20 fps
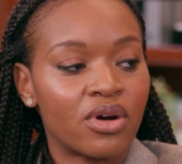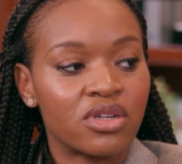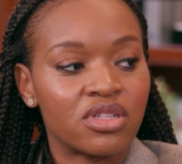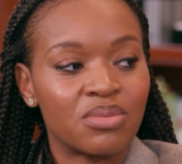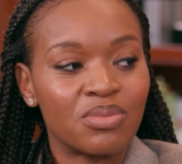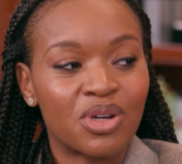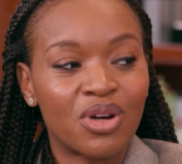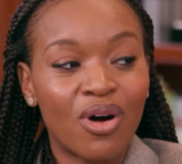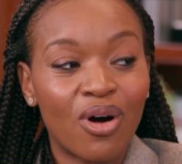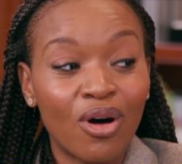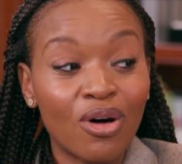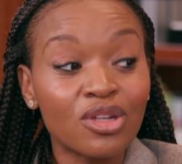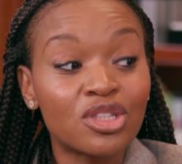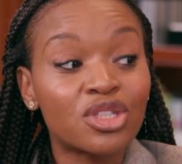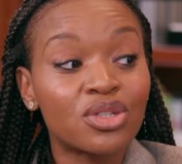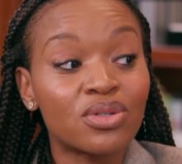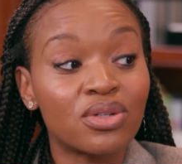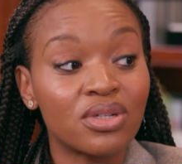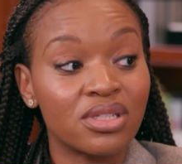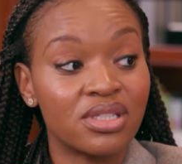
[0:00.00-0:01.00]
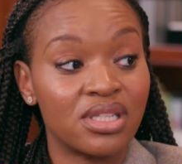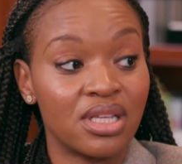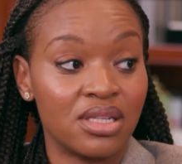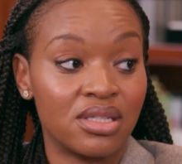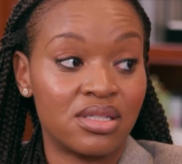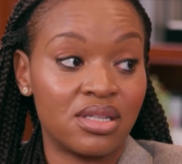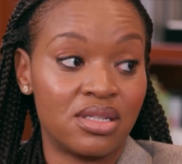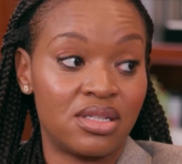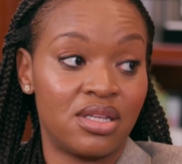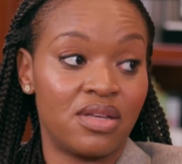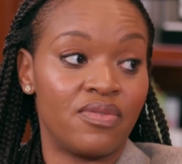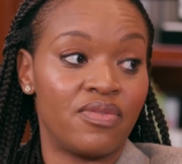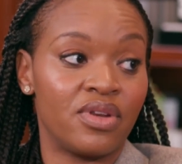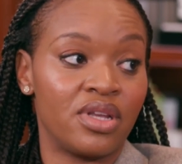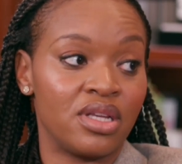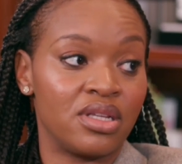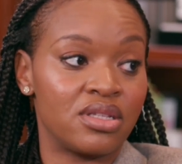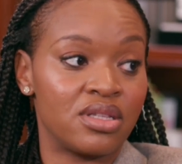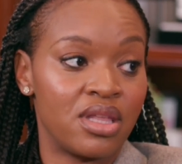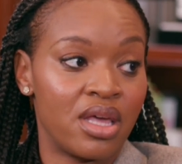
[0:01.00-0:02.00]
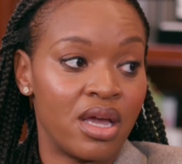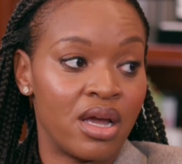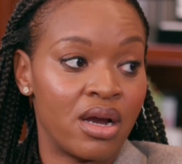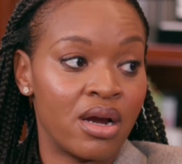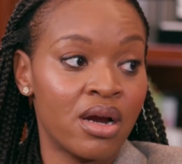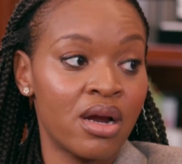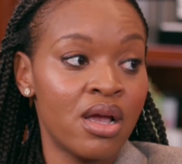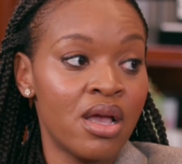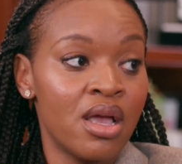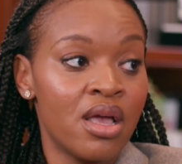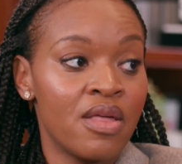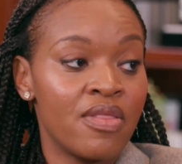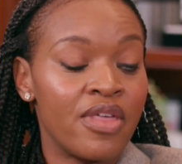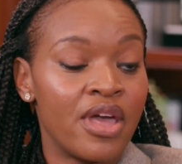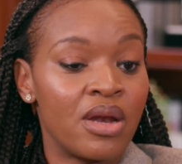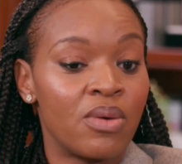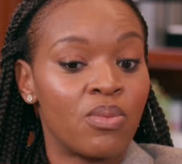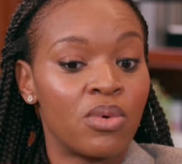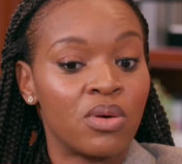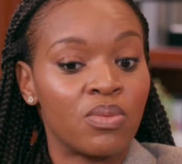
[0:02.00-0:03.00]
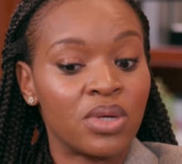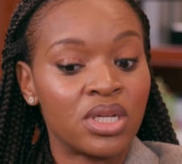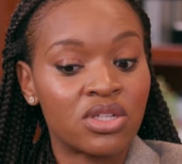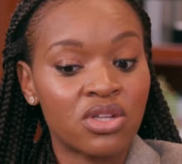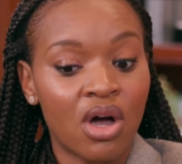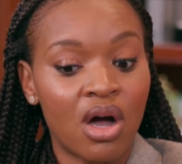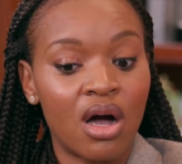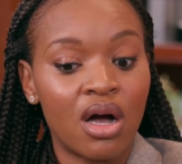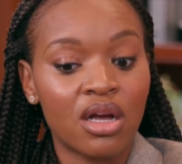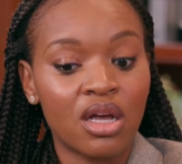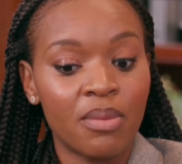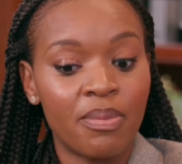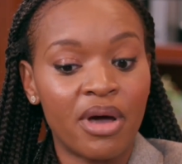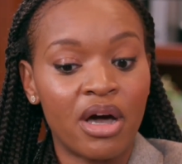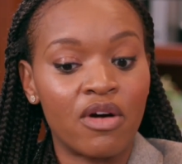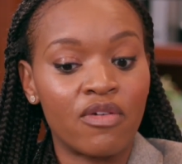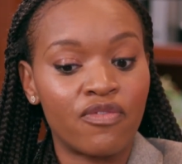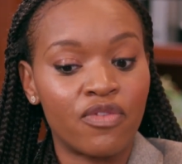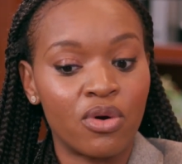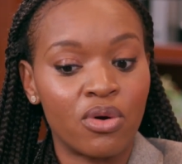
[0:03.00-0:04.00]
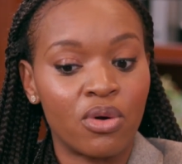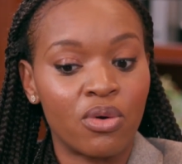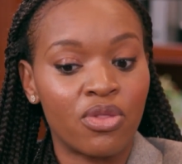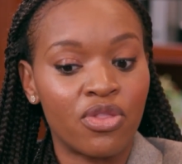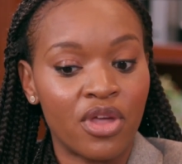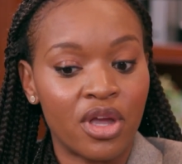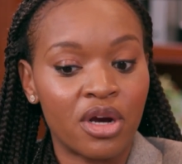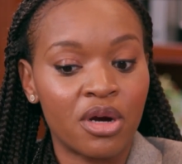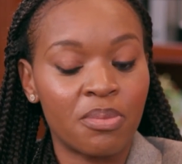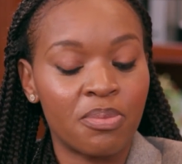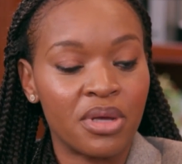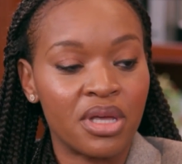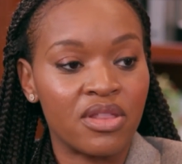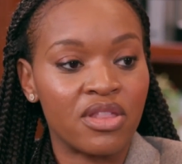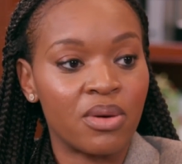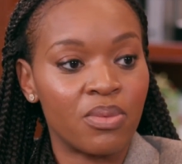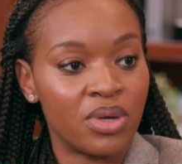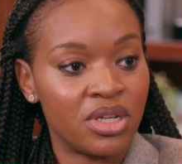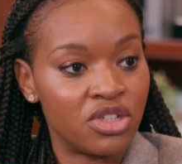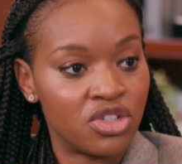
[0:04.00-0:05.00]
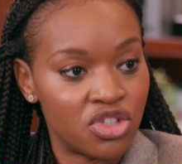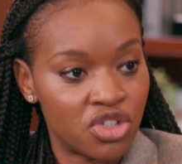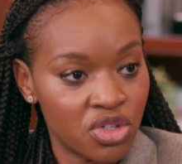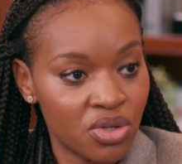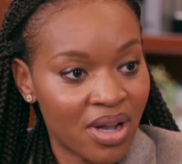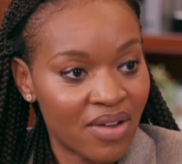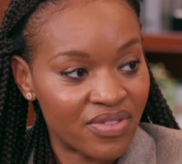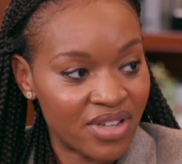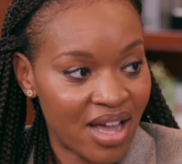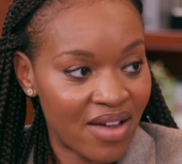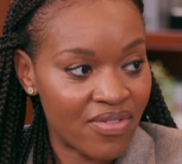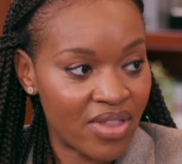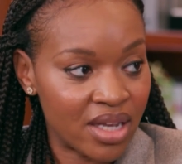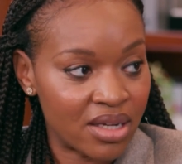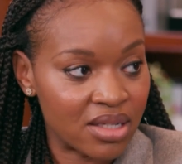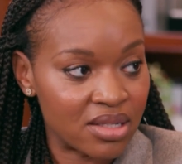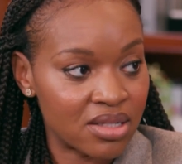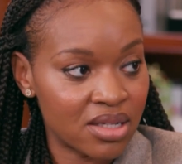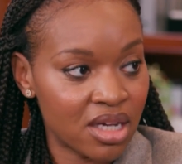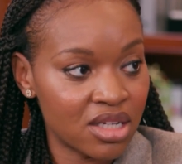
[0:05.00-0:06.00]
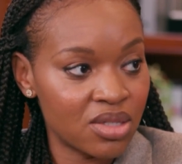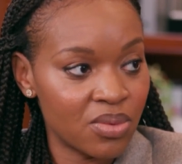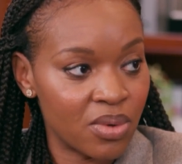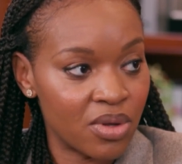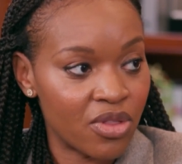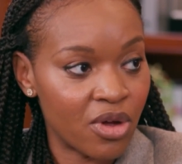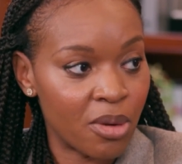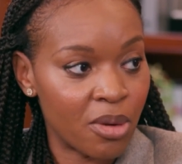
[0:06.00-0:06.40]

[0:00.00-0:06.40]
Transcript: are some cultural sensitivities there, that when we talk about phototherapy, that we do have to have that discussion with